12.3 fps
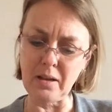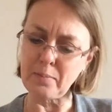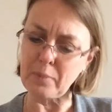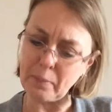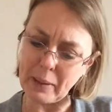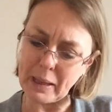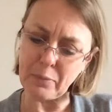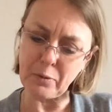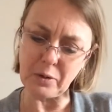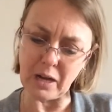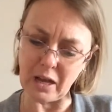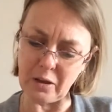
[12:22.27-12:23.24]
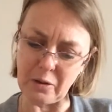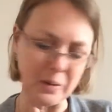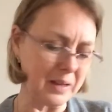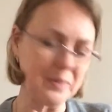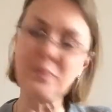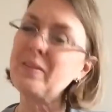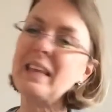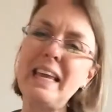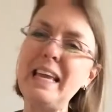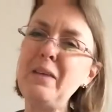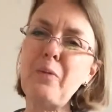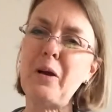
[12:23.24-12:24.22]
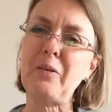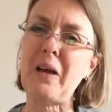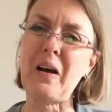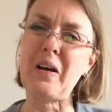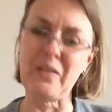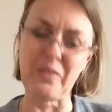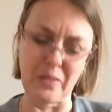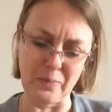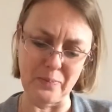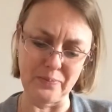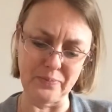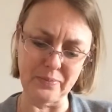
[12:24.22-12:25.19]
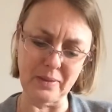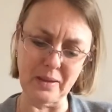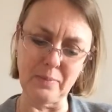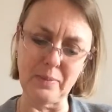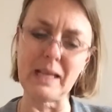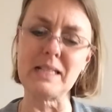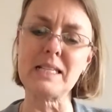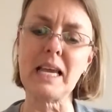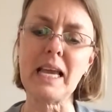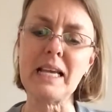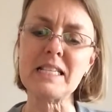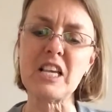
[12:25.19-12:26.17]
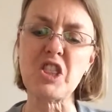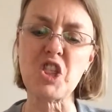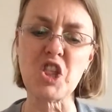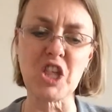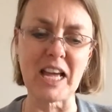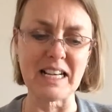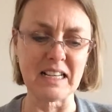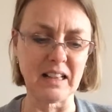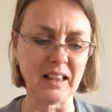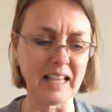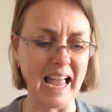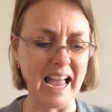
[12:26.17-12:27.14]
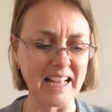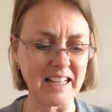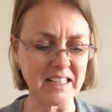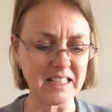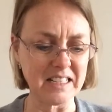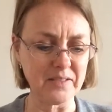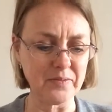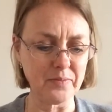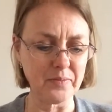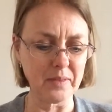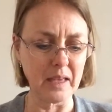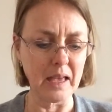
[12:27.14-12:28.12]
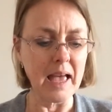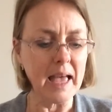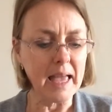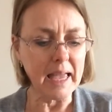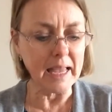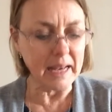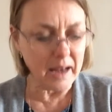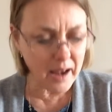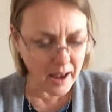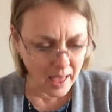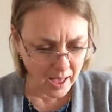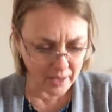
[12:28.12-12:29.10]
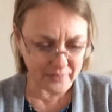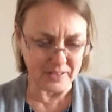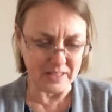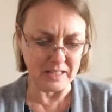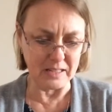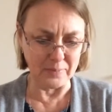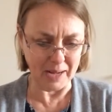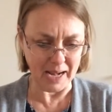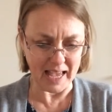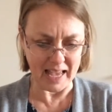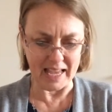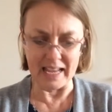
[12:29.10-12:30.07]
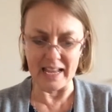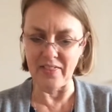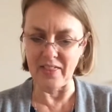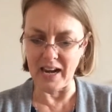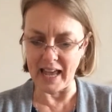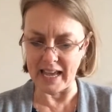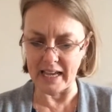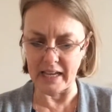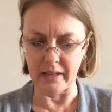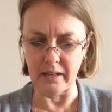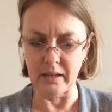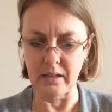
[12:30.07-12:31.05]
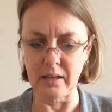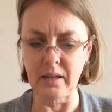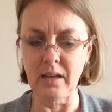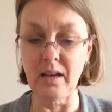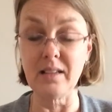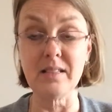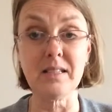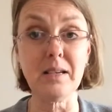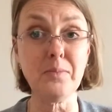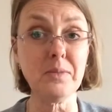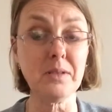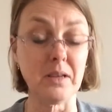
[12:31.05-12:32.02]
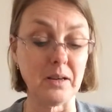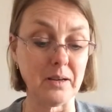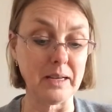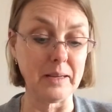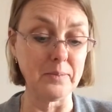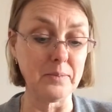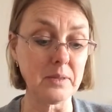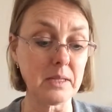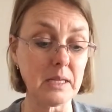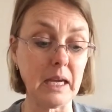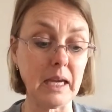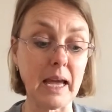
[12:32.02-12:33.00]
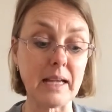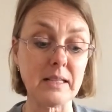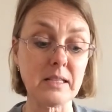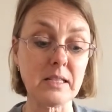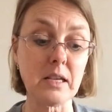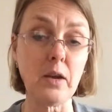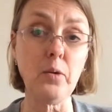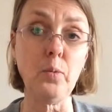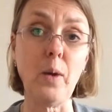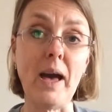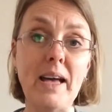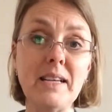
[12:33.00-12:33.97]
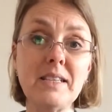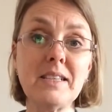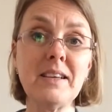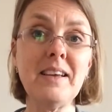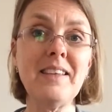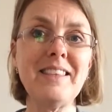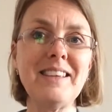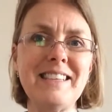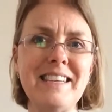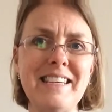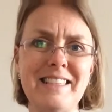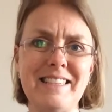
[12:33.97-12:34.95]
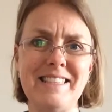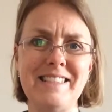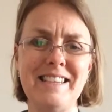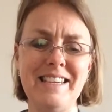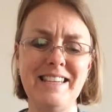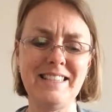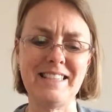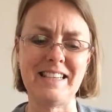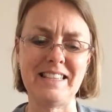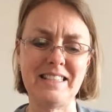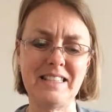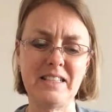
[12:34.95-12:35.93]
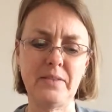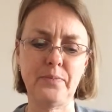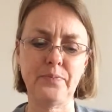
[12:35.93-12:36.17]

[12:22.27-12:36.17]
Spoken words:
But people know he won't hurt them because he is a gentle cat. He loves to play in the lake, and sometimes he gets so wet that he sneezes.